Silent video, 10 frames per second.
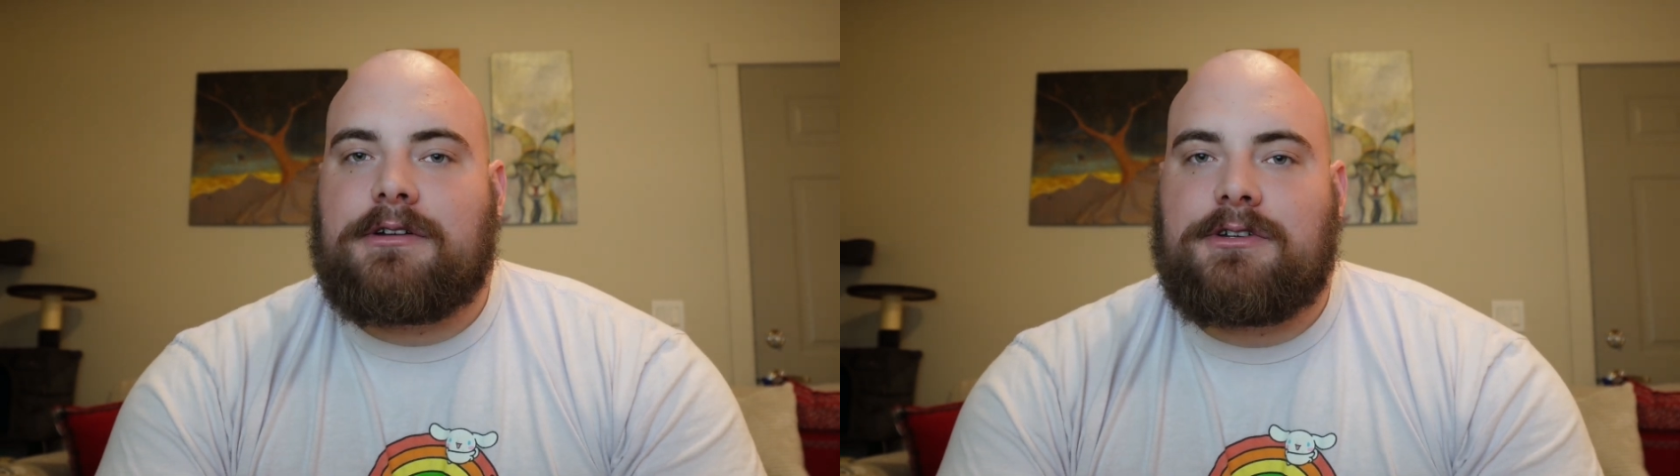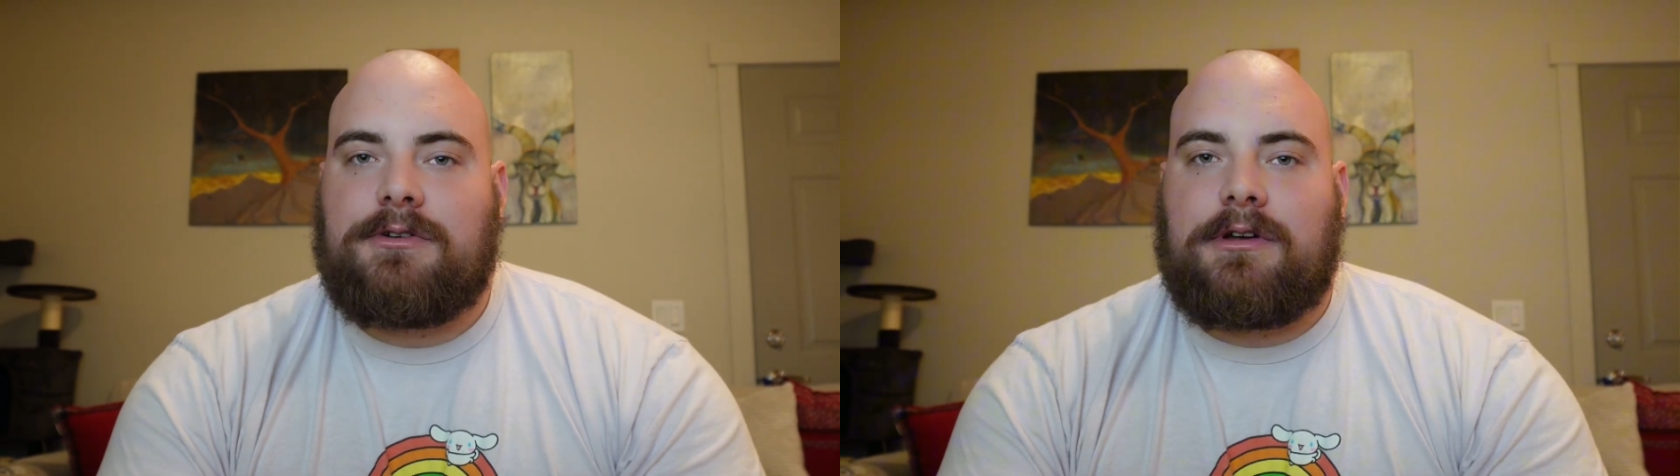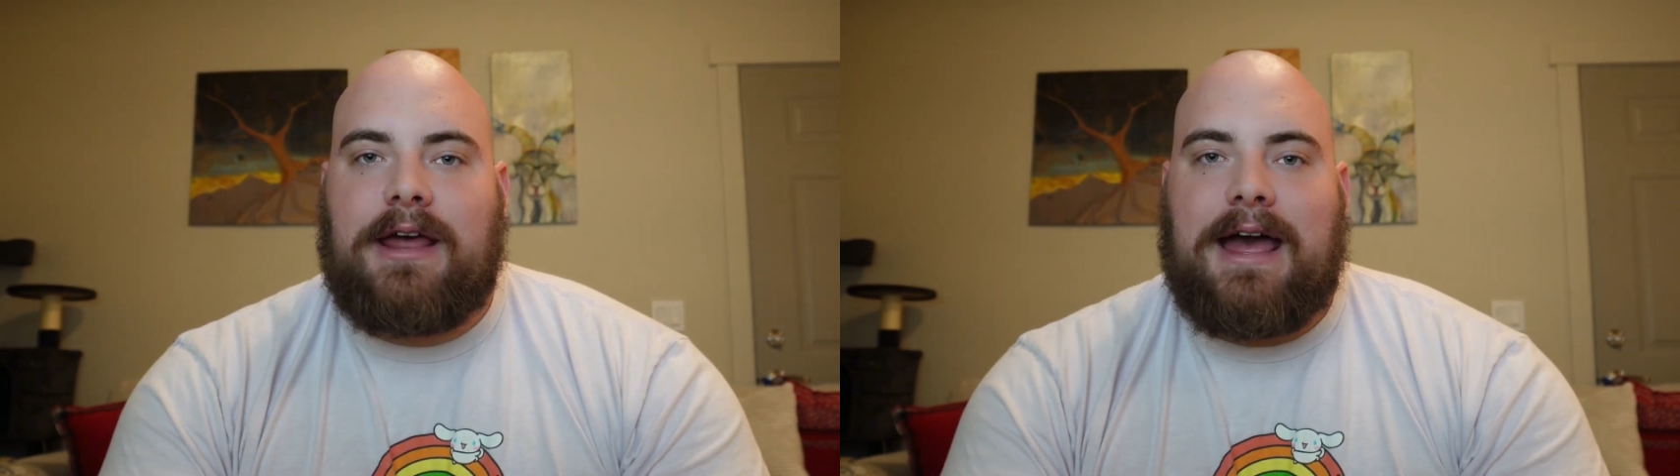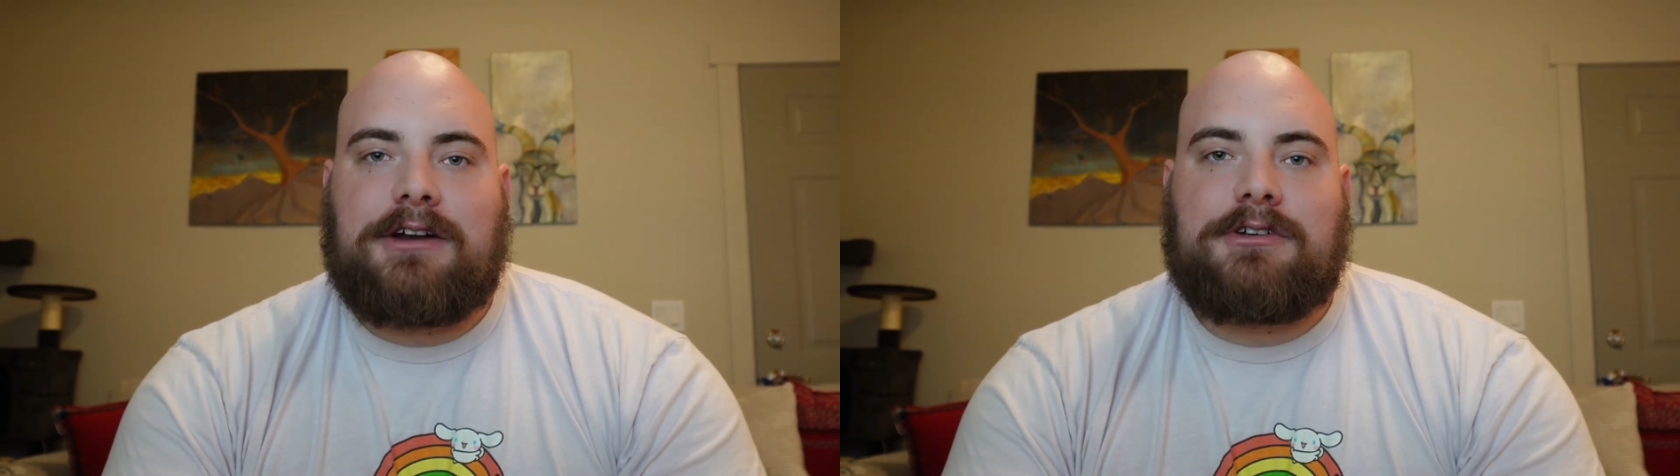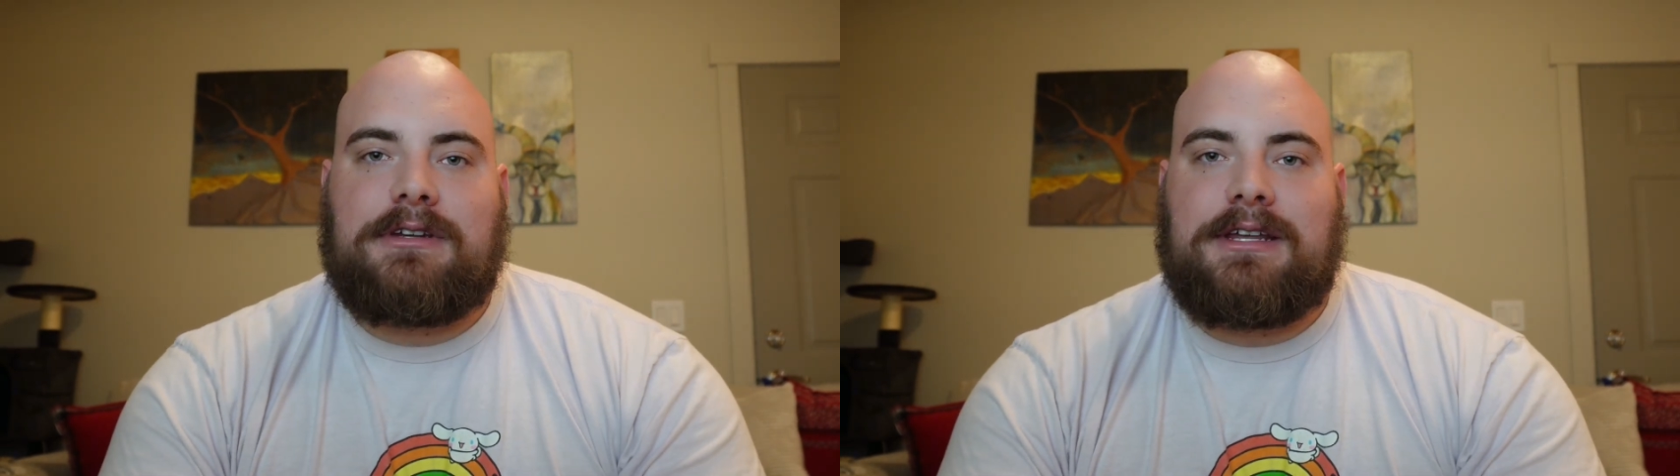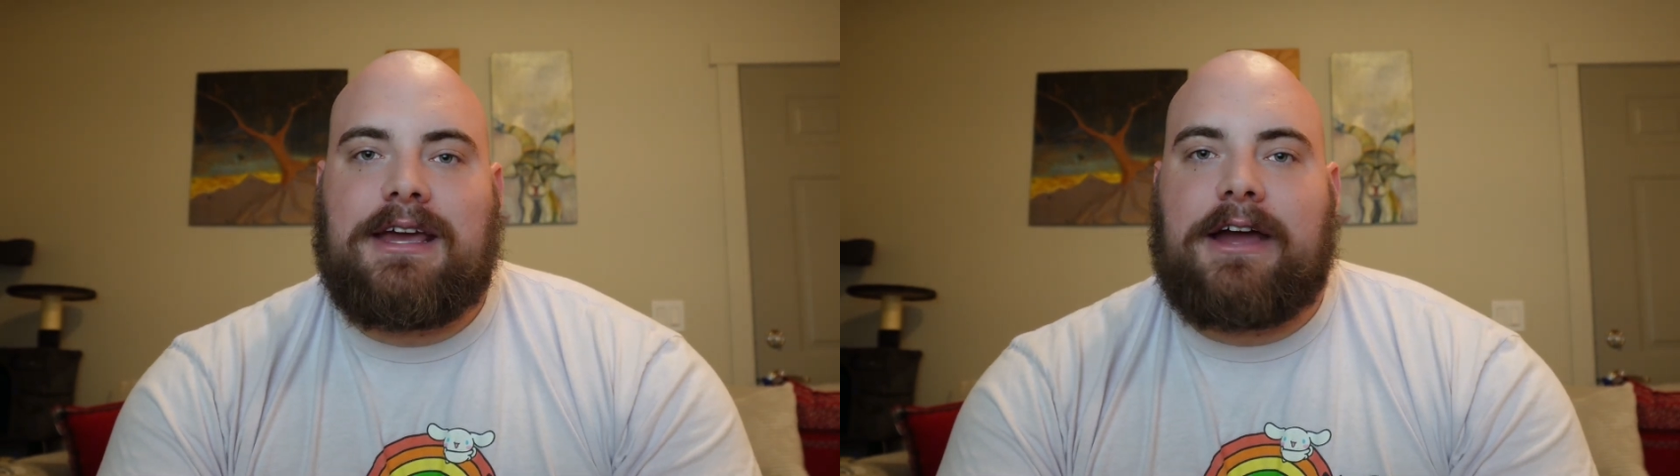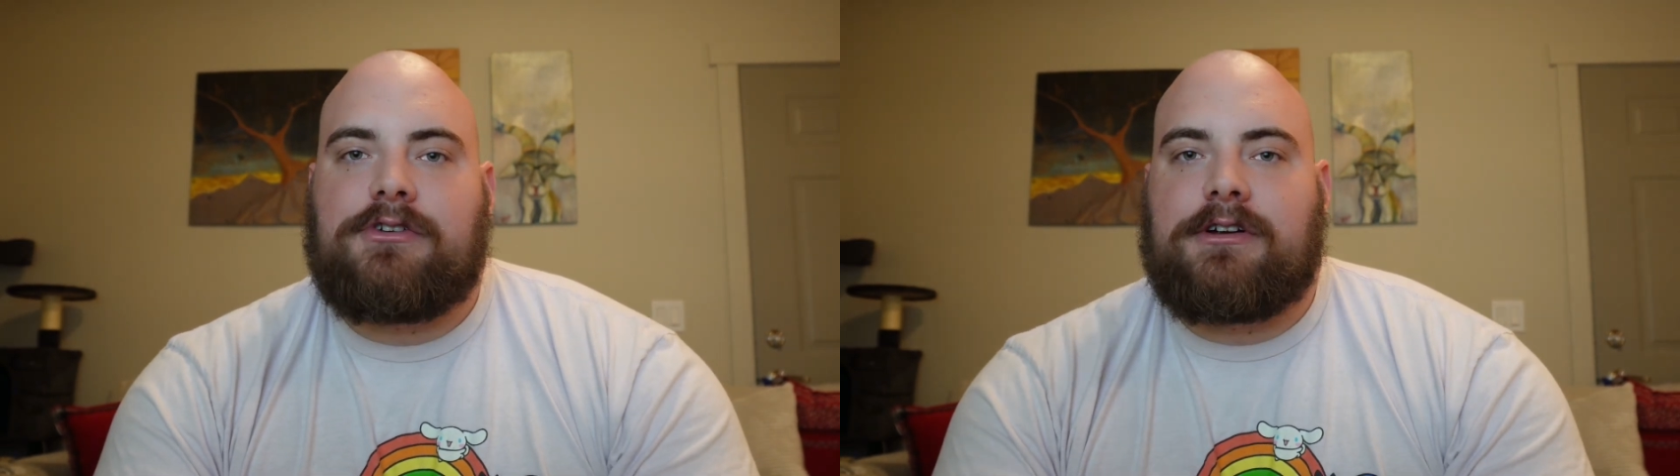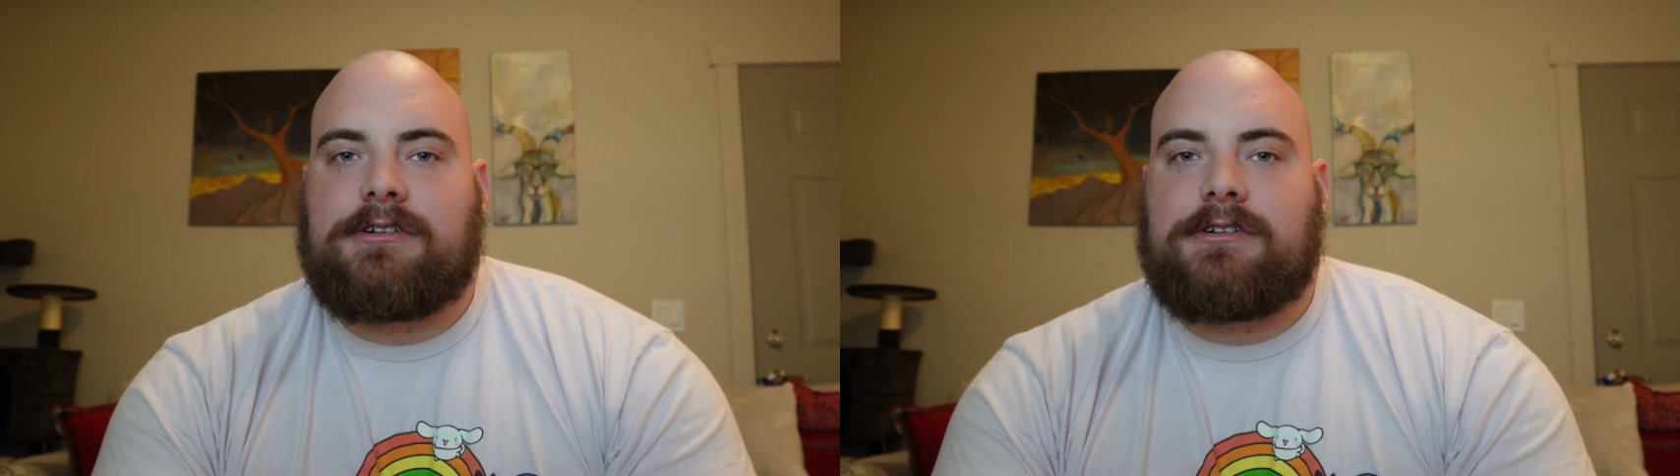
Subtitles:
because you can actually dehydrate